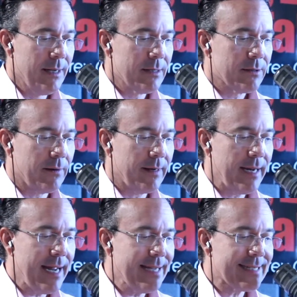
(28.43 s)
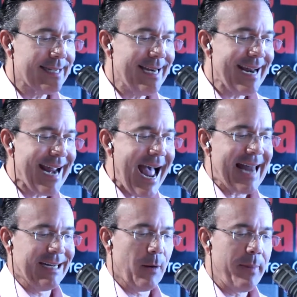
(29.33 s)
So today,
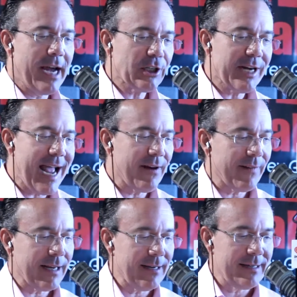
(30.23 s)
CindiGatton, a patient advocate,